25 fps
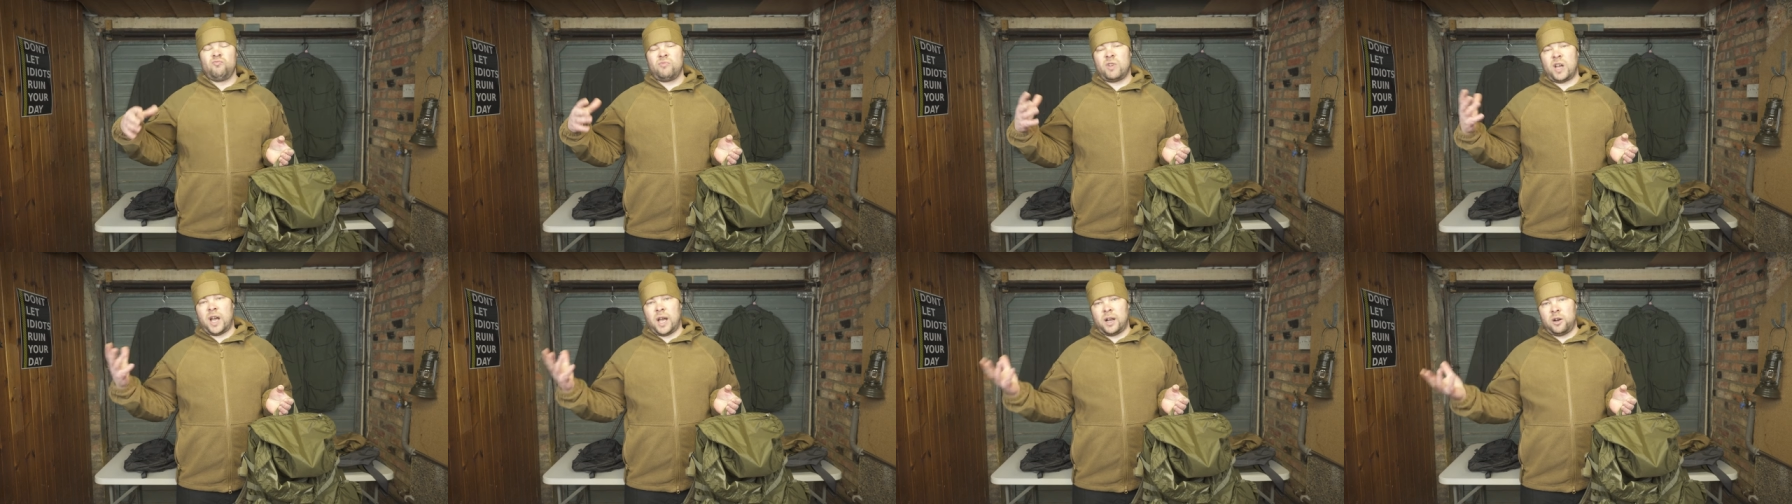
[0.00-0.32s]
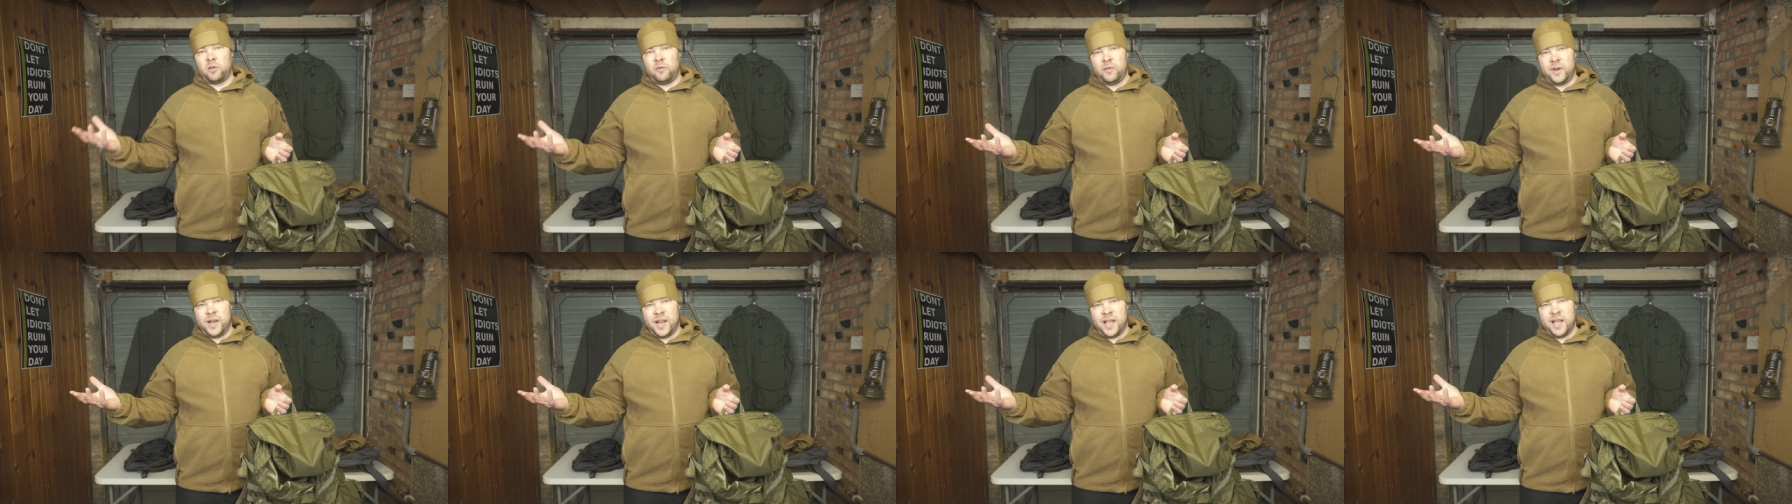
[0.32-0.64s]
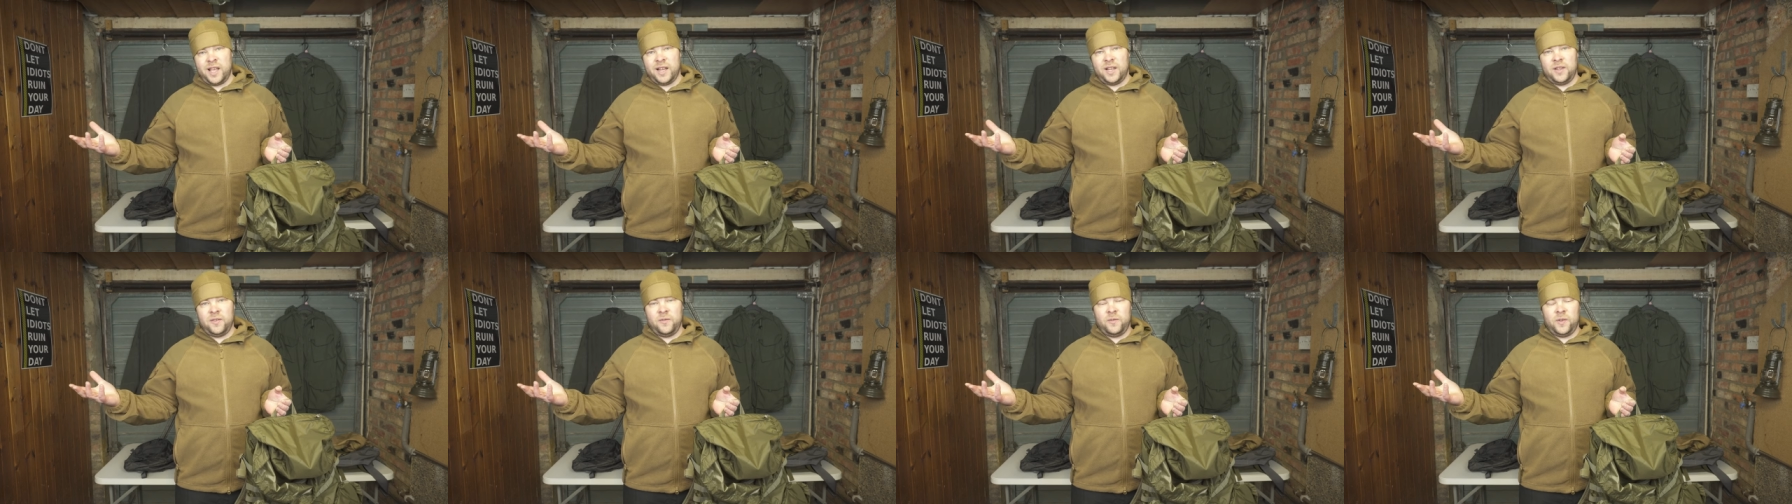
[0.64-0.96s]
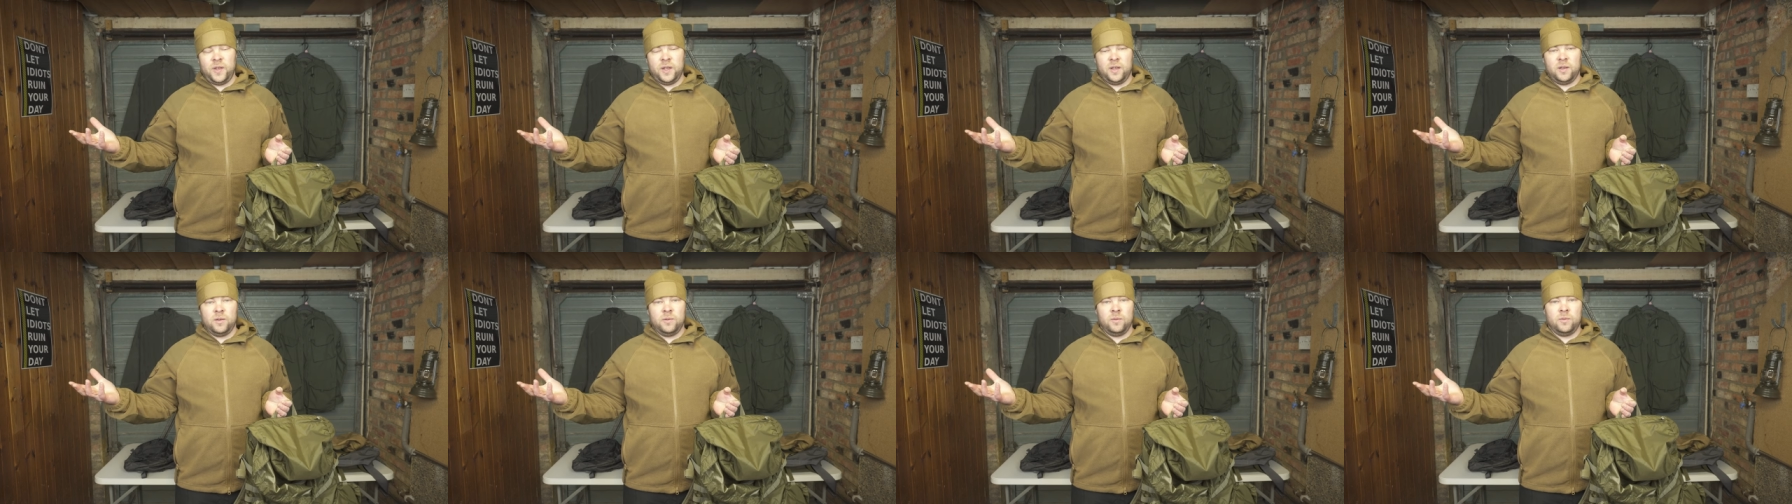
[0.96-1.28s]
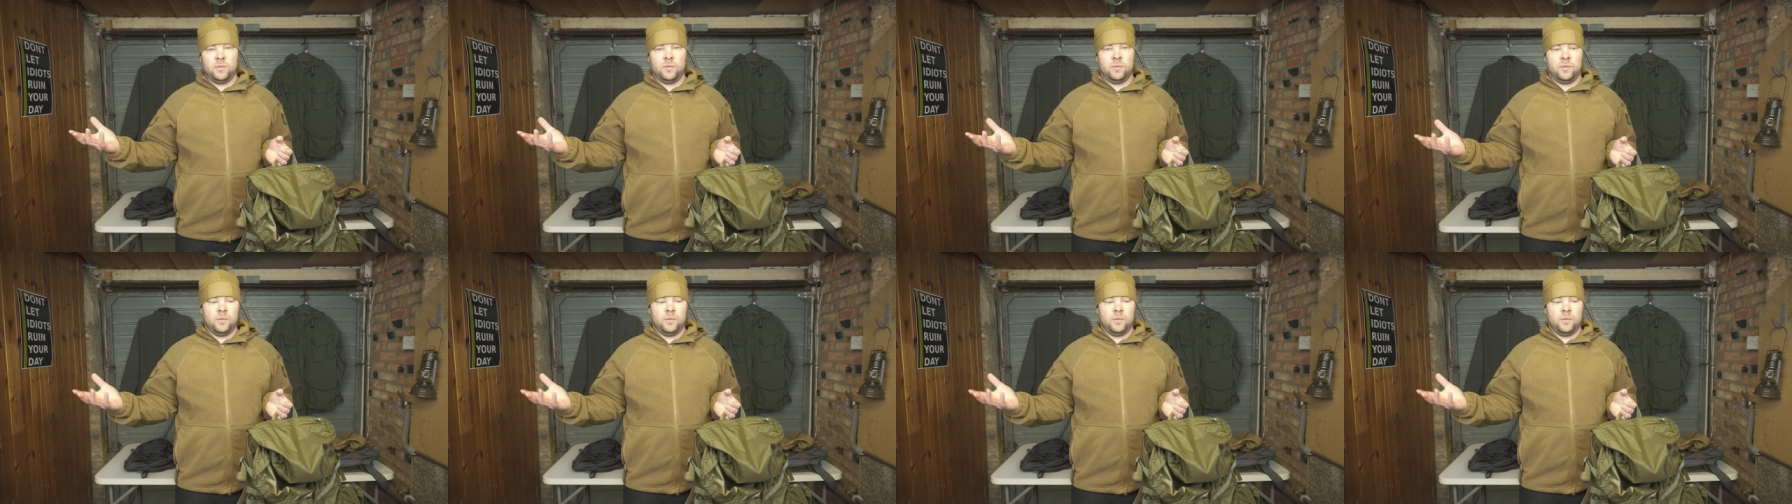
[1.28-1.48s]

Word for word: kind of negative thing,